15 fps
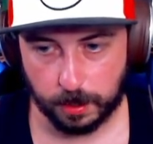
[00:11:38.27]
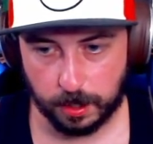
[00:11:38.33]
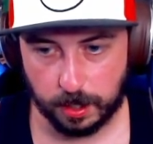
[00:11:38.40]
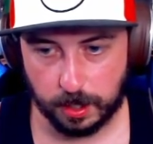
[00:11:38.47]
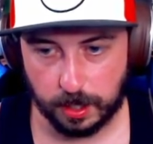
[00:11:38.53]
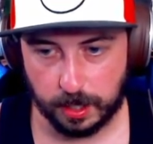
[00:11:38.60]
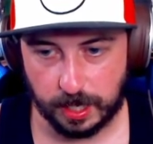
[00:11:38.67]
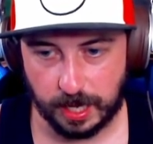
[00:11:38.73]

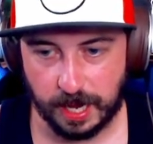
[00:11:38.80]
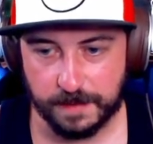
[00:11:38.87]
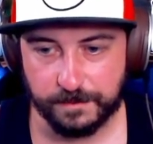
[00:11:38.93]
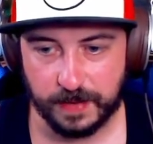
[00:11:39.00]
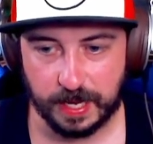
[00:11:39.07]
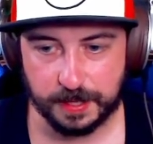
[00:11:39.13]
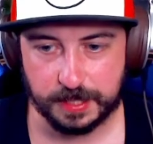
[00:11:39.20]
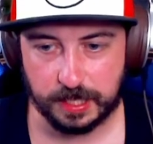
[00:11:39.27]
I
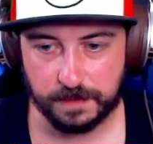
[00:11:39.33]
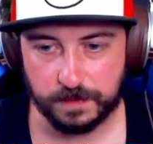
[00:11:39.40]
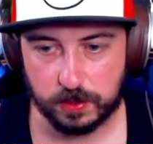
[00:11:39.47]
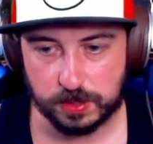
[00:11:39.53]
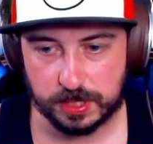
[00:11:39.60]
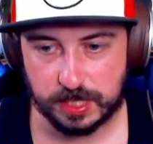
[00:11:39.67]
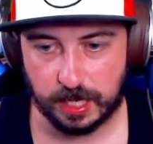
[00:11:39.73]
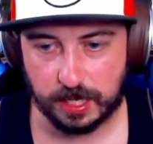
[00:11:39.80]
found that if you
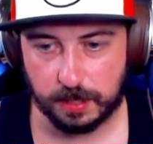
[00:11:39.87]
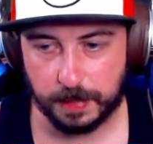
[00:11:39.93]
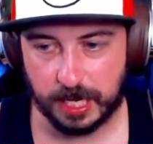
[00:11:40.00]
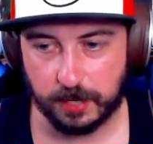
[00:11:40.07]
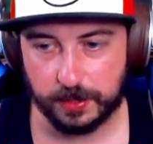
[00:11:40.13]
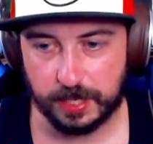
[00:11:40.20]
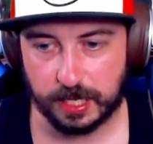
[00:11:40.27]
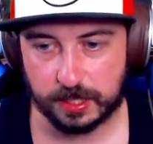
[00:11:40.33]
stand
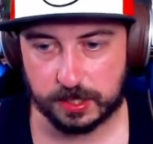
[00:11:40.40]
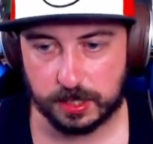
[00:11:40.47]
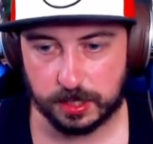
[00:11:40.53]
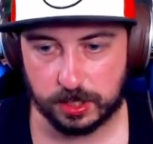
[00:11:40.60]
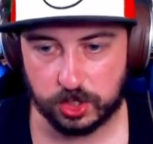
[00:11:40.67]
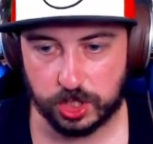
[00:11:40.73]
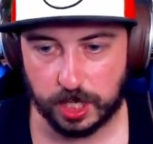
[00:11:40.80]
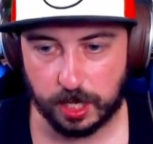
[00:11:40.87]
about next to
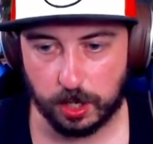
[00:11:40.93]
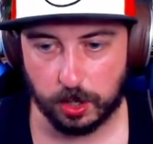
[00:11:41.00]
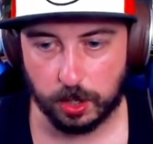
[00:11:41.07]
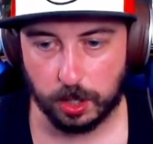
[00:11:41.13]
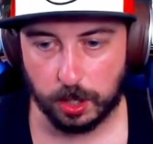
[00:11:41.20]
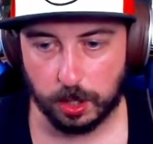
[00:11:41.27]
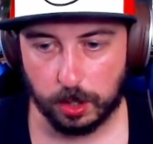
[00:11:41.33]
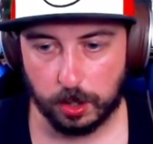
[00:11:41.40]
the chair,
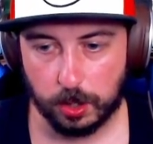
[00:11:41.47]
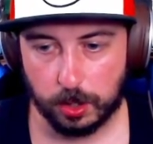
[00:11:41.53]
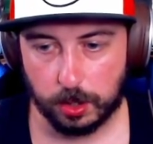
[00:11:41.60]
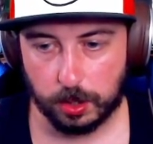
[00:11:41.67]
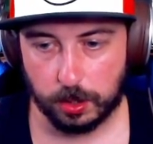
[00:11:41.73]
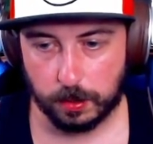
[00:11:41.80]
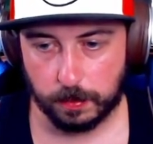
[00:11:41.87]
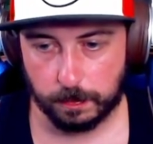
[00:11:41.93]

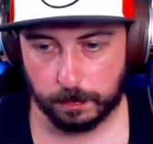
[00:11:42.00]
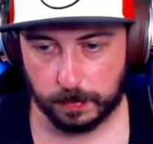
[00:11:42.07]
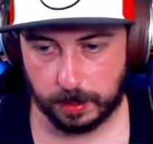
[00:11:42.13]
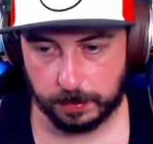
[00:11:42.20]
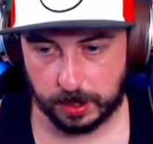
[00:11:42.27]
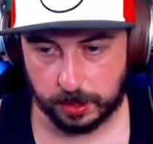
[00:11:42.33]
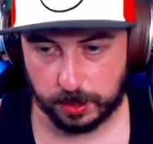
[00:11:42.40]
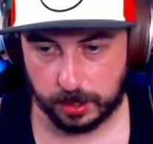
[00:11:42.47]

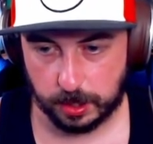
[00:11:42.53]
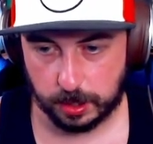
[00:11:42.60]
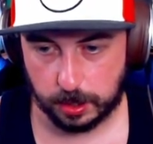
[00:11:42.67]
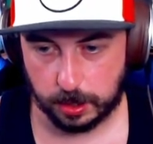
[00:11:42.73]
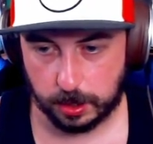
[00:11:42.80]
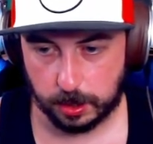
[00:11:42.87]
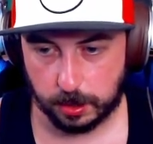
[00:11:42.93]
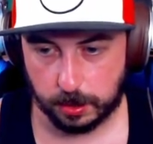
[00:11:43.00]

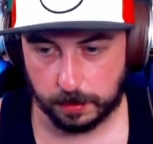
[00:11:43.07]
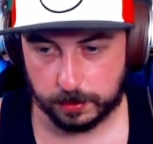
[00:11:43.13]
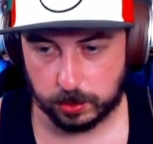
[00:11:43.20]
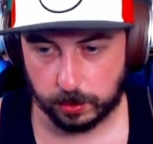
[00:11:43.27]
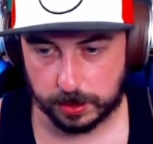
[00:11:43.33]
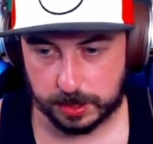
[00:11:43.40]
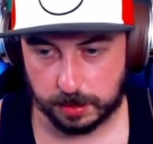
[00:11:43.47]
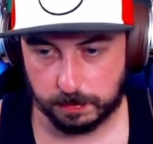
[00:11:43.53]
maybe
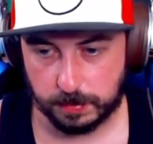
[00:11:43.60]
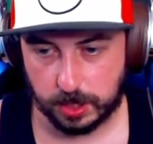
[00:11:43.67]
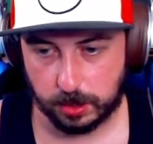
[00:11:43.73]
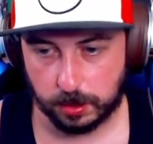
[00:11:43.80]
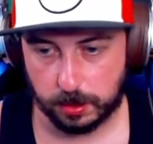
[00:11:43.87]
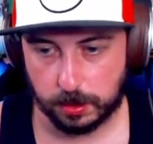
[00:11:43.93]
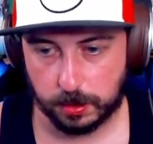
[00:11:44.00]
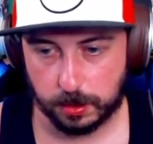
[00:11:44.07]
towards the
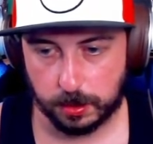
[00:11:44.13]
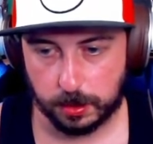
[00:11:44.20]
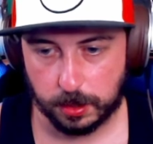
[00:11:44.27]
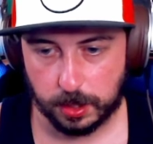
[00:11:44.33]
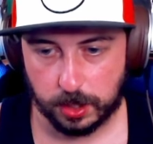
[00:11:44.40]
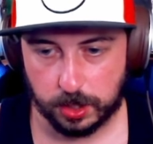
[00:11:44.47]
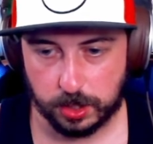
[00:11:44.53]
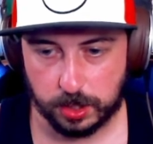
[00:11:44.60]
middle,
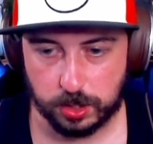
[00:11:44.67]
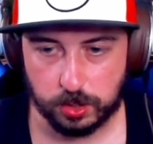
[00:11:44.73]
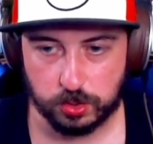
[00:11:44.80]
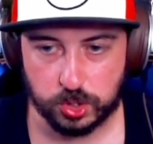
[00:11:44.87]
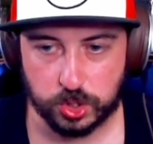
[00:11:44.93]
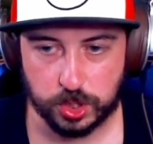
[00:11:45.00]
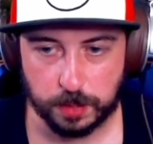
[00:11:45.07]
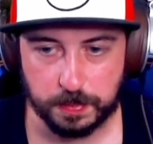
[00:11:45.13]
you
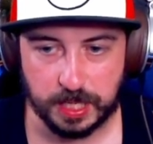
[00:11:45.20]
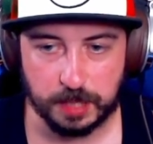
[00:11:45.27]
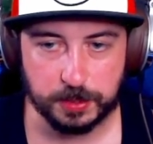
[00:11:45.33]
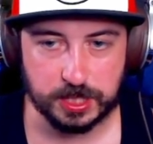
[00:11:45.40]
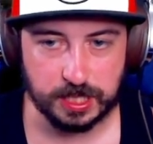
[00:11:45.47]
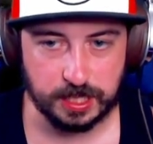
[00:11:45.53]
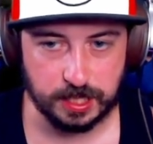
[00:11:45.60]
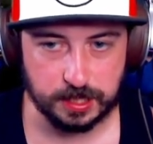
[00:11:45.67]
should be able
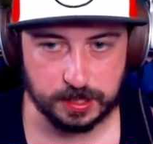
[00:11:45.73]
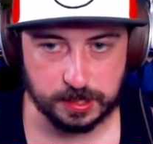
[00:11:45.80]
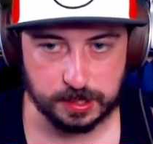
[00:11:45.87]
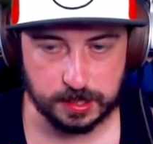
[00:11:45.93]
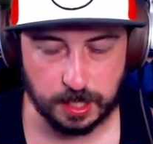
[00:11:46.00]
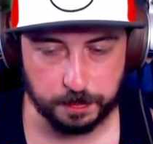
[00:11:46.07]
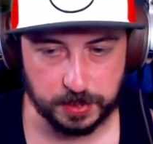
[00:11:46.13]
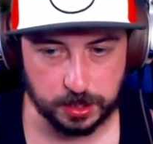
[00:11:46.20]
to get it to
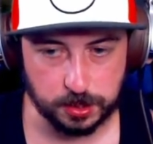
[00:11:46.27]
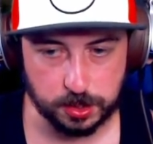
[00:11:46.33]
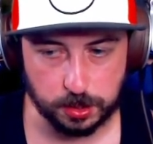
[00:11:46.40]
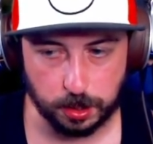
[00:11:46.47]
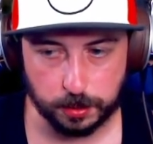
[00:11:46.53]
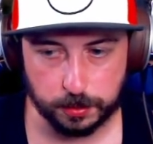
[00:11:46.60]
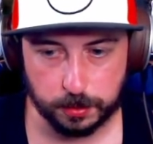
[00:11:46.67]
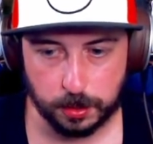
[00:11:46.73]
step in the
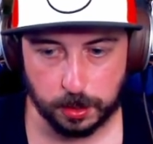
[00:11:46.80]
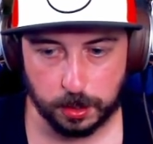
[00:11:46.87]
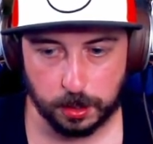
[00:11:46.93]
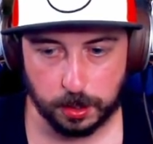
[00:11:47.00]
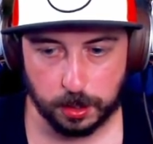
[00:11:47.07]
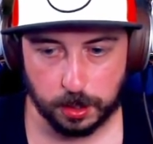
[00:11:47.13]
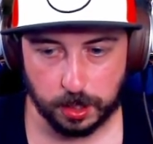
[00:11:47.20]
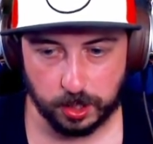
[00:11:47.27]
salt.
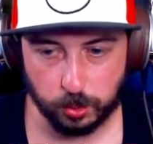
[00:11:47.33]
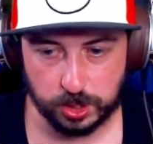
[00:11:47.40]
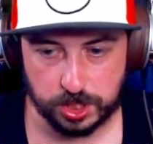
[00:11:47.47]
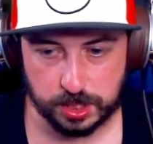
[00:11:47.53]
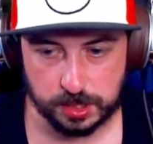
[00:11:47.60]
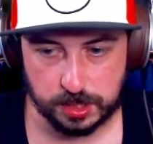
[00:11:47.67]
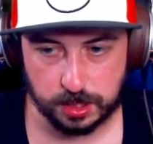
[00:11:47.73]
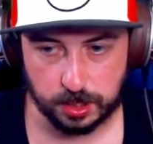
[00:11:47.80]
I wish
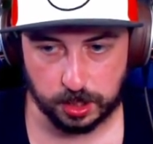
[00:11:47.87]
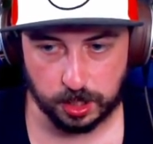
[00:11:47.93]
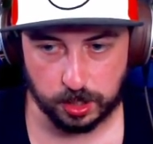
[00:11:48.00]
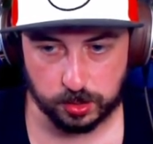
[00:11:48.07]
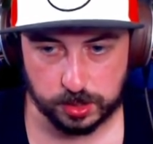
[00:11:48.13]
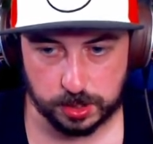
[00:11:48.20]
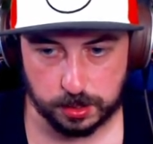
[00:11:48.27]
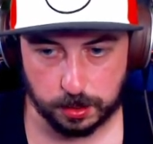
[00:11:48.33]
to see the
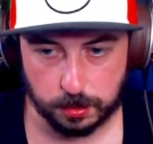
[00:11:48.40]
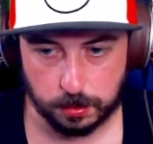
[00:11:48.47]
ghost.